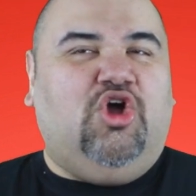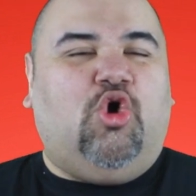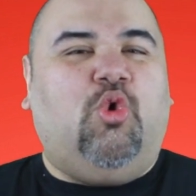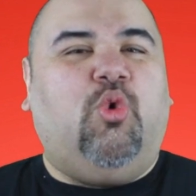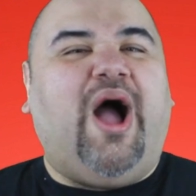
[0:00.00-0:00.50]

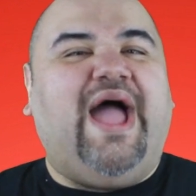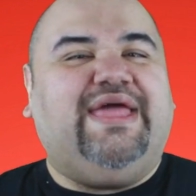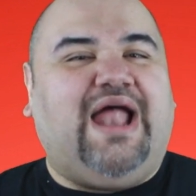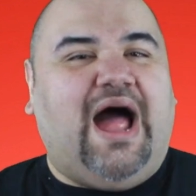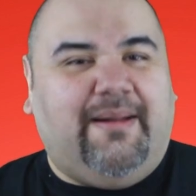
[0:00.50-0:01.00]

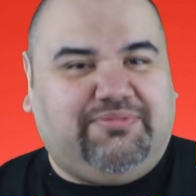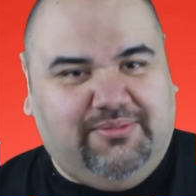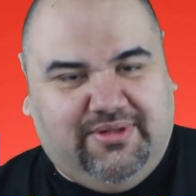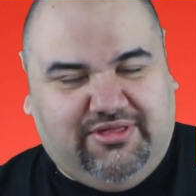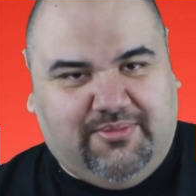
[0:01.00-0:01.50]
quiet
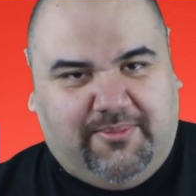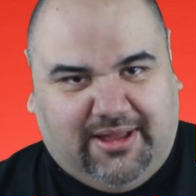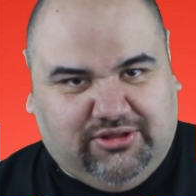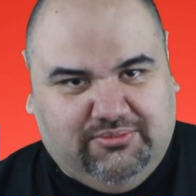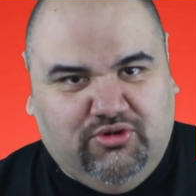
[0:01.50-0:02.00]
optimism
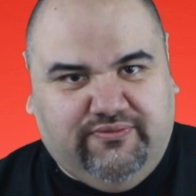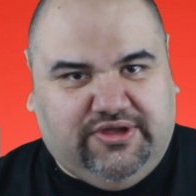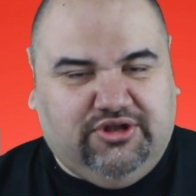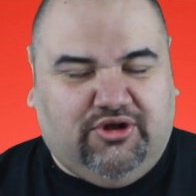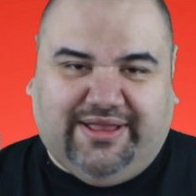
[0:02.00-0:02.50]
about the movie.
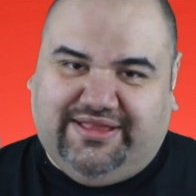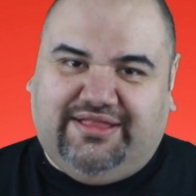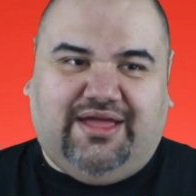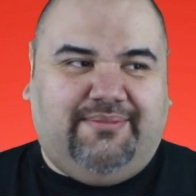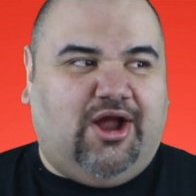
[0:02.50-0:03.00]
You know, at that
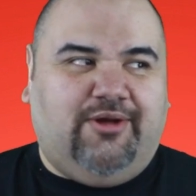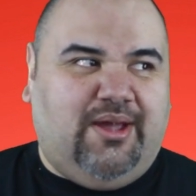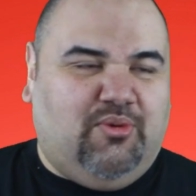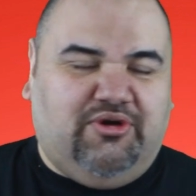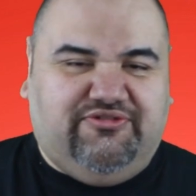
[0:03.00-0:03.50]
time, Iron
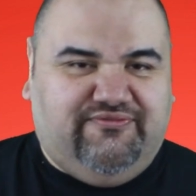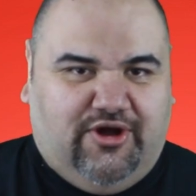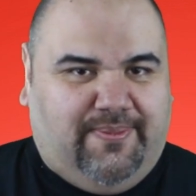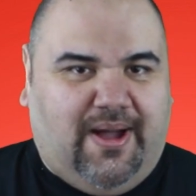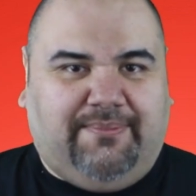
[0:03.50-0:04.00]
Man wasn't
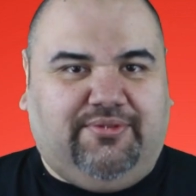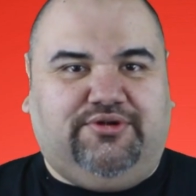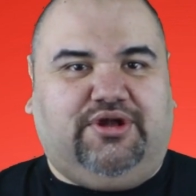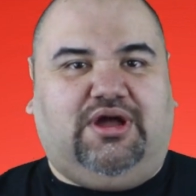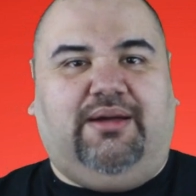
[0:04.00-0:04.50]
very popular
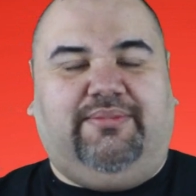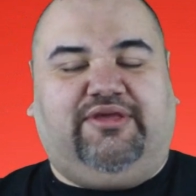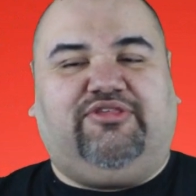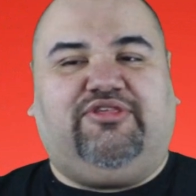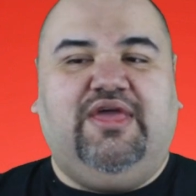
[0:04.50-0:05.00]
in the
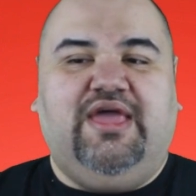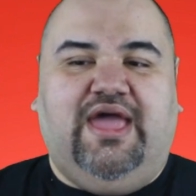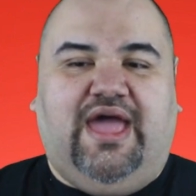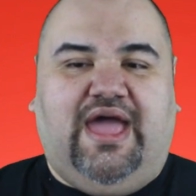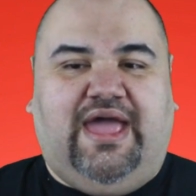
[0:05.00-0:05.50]

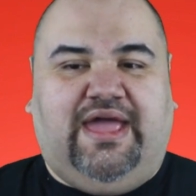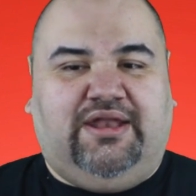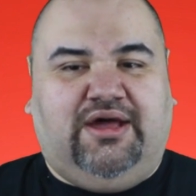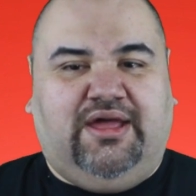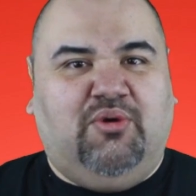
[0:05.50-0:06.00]
comics,
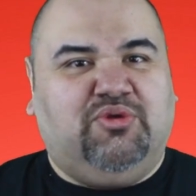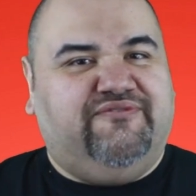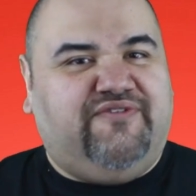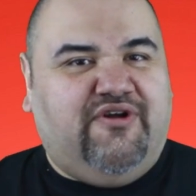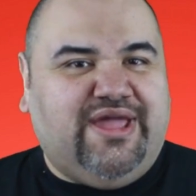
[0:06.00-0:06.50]
and it was a
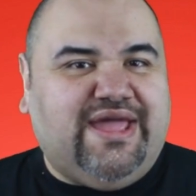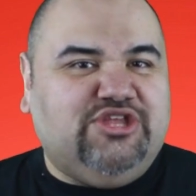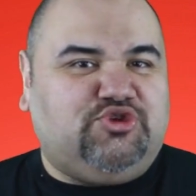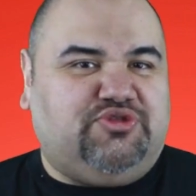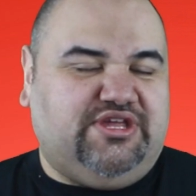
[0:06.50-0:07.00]
very
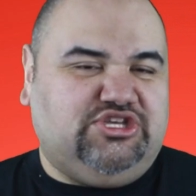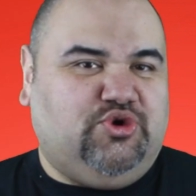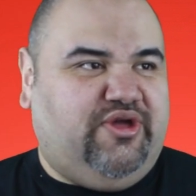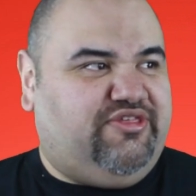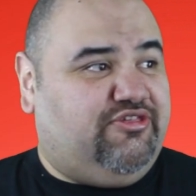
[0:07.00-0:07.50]
interesting
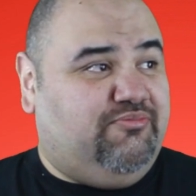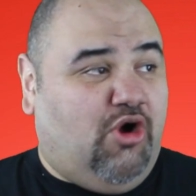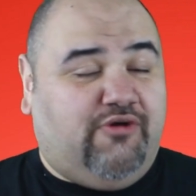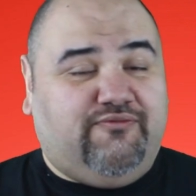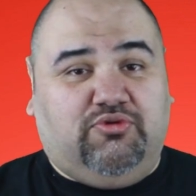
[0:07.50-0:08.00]
choice as
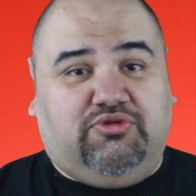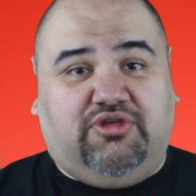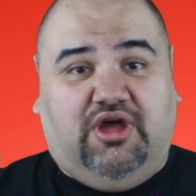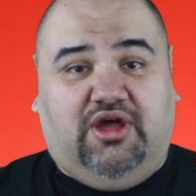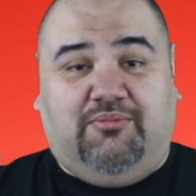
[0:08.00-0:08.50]
Marvel
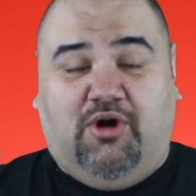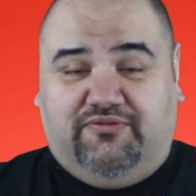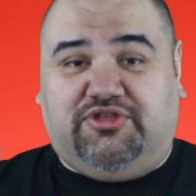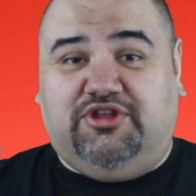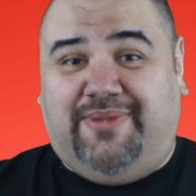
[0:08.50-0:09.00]

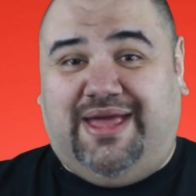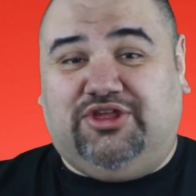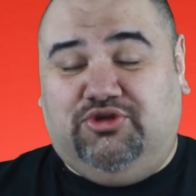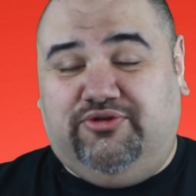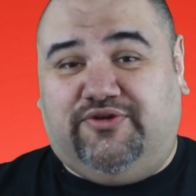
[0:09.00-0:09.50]

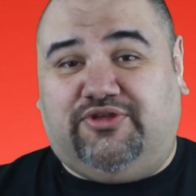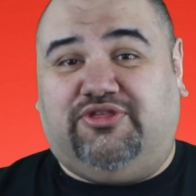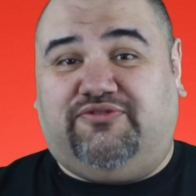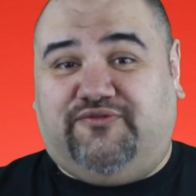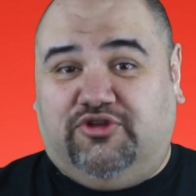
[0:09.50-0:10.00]
Cinematic
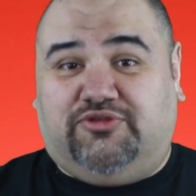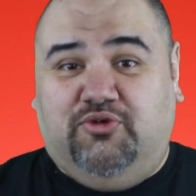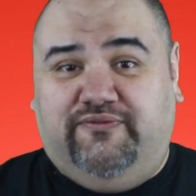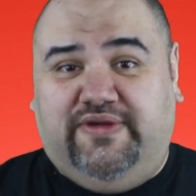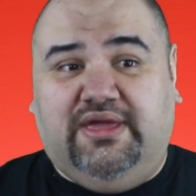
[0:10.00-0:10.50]
Universe's first
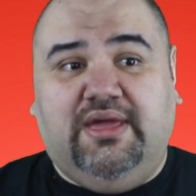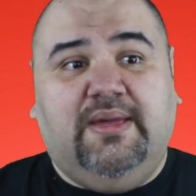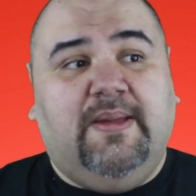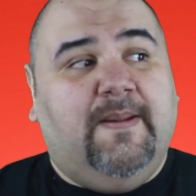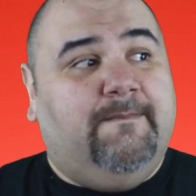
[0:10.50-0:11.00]
movie,
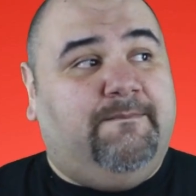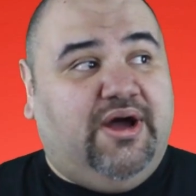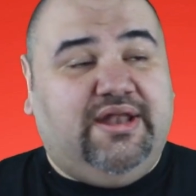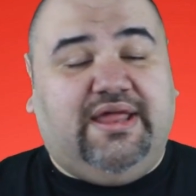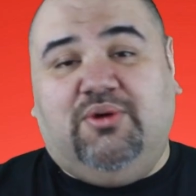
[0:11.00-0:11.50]

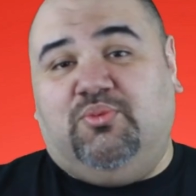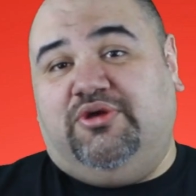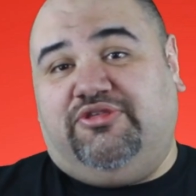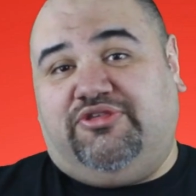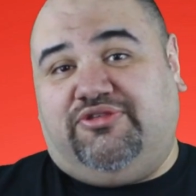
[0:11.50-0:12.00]
but it
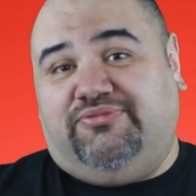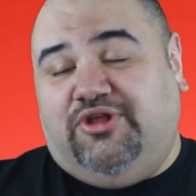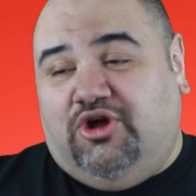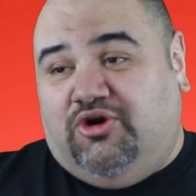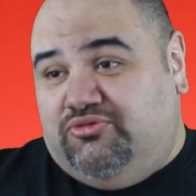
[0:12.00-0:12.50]
was,
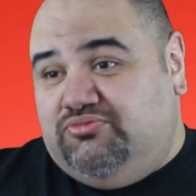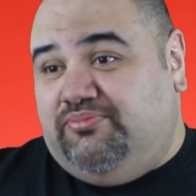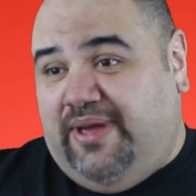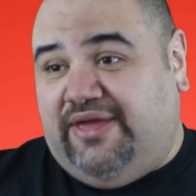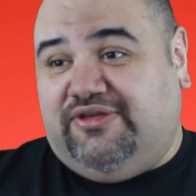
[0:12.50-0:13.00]
you know,
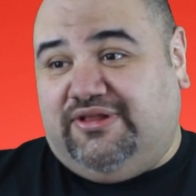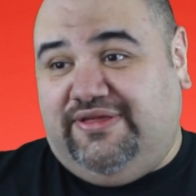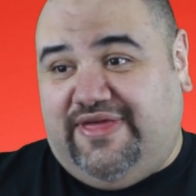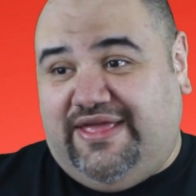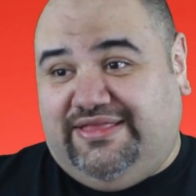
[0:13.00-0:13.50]

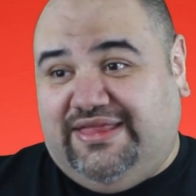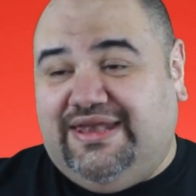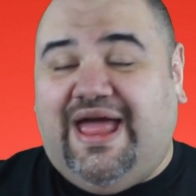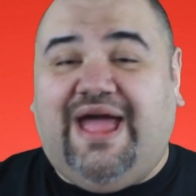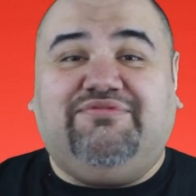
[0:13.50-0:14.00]
basically they
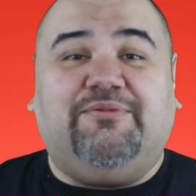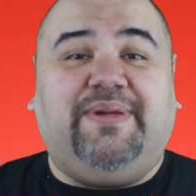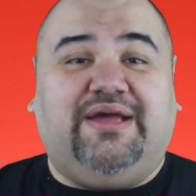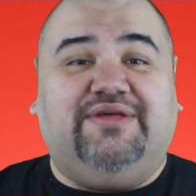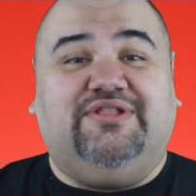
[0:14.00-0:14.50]
didn't have the
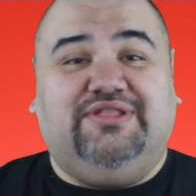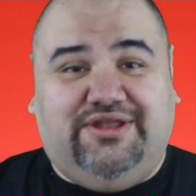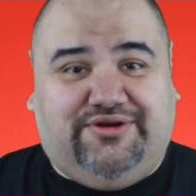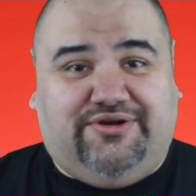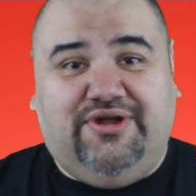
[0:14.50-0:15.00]
pick of the
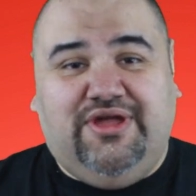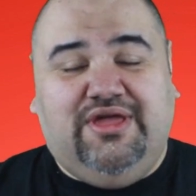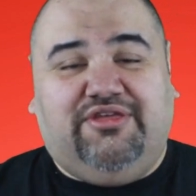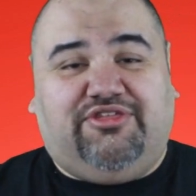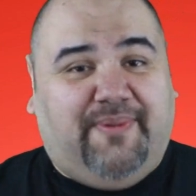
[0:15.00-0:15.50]
litter.
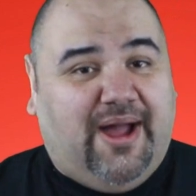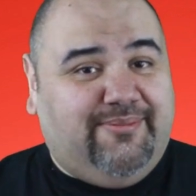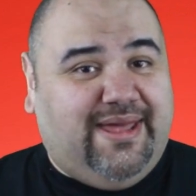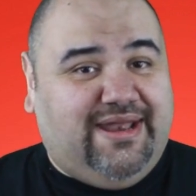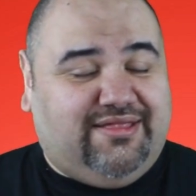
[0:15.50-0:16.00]

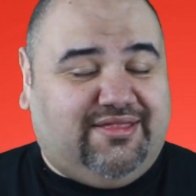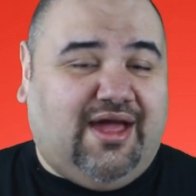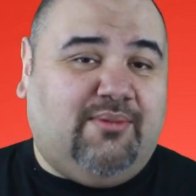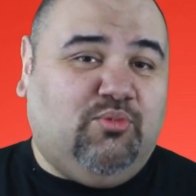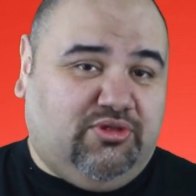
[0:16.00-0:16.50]
Spider-Man at the
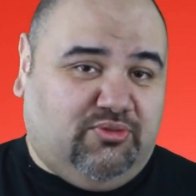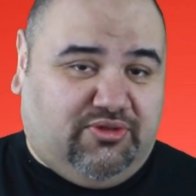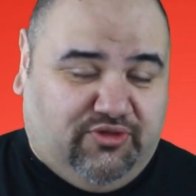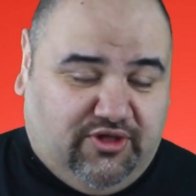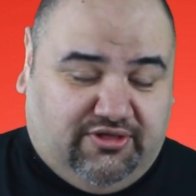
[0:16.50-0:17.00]
time was
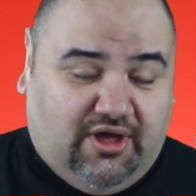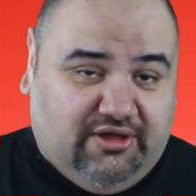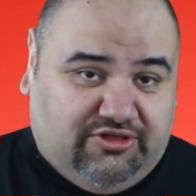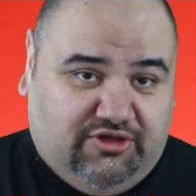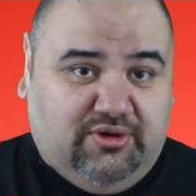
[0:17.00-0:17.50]

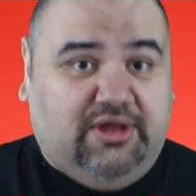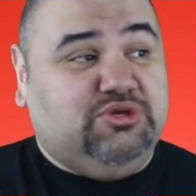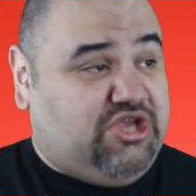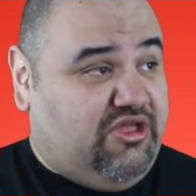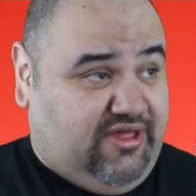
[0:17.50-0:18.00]
Sony,
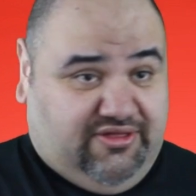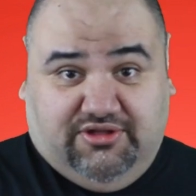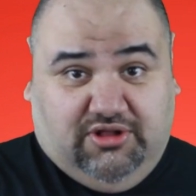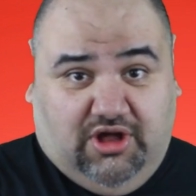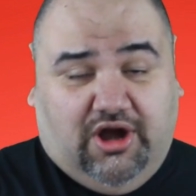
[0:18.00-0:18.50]
which they
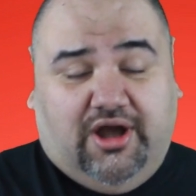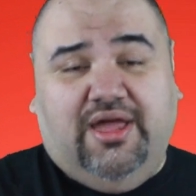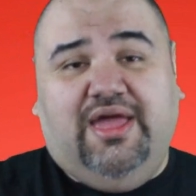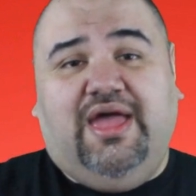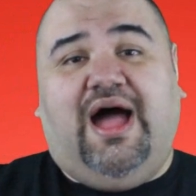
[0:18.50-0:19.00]
still are.
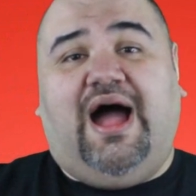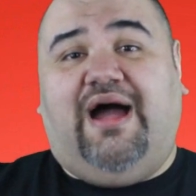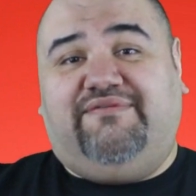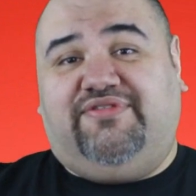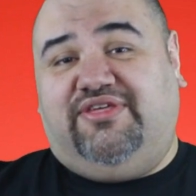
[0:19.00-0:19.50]

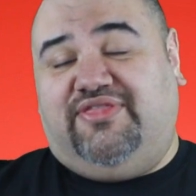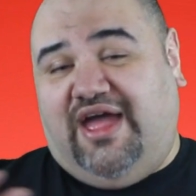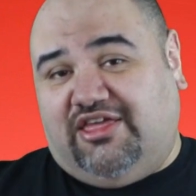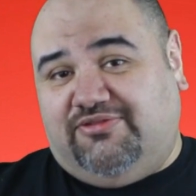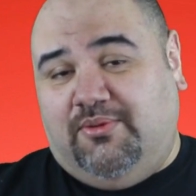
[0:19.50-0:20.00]
Obviously,
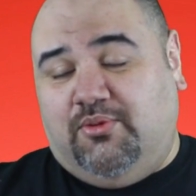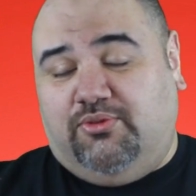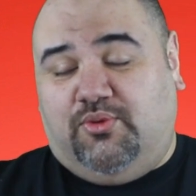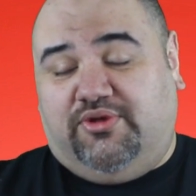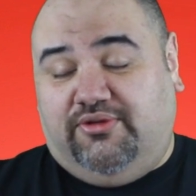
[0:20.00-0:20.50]
the X-Men
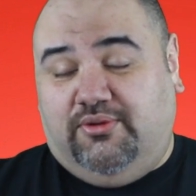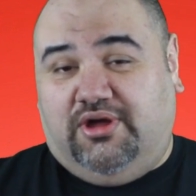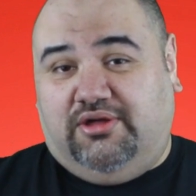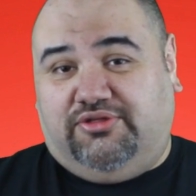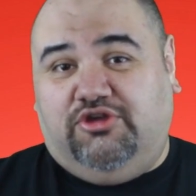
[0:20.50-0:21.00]

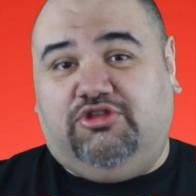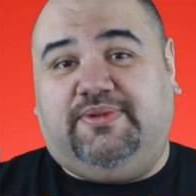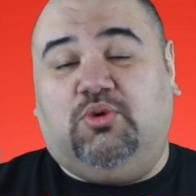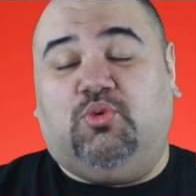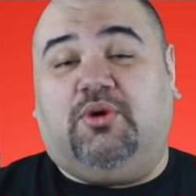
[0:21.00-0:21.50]

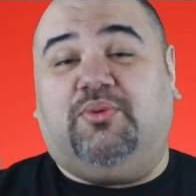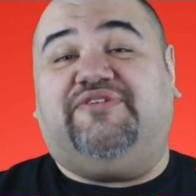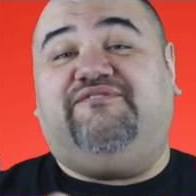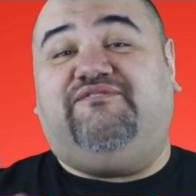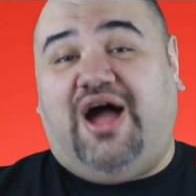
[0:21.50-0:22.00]
were
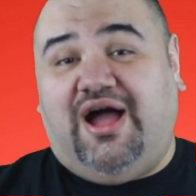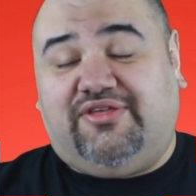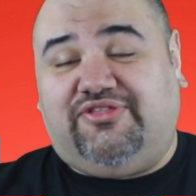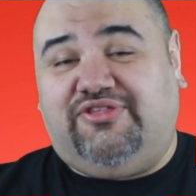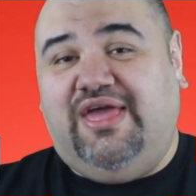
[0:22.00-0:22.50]
with
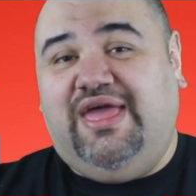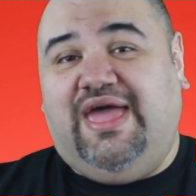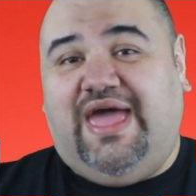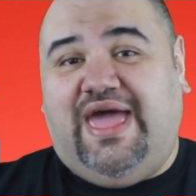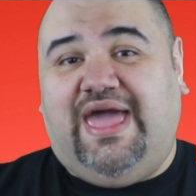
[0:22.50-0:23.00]
Fox,
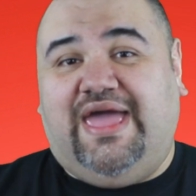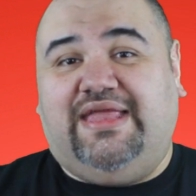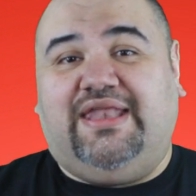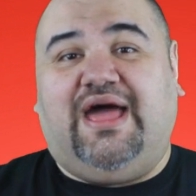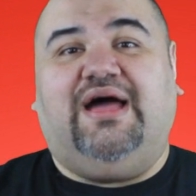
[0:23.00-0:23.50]

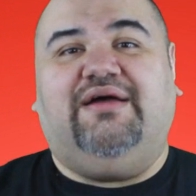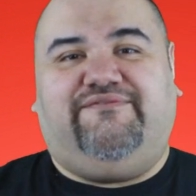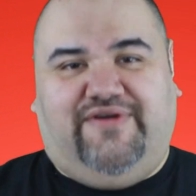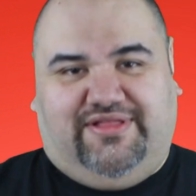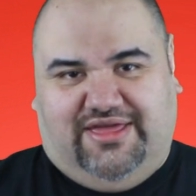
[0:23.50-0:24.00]
and
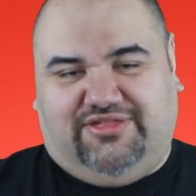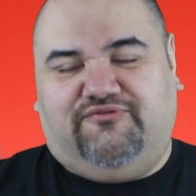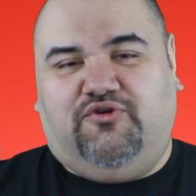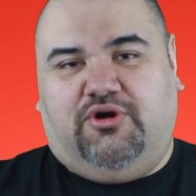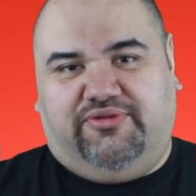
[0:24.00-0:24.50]

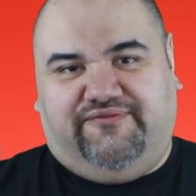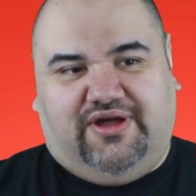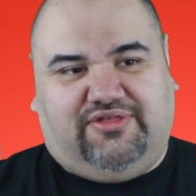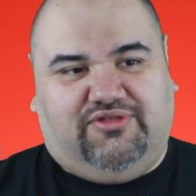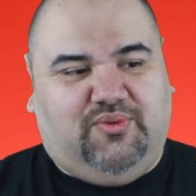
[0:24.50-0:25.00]
Fantastic Four with
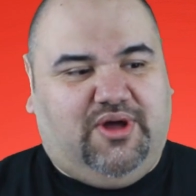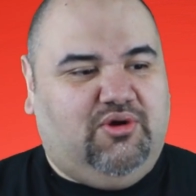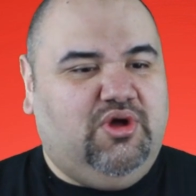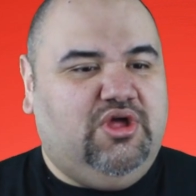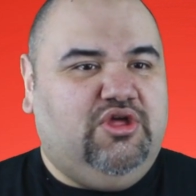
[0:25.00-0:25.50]
Fox as
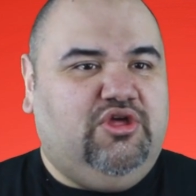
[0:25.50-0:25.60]
well,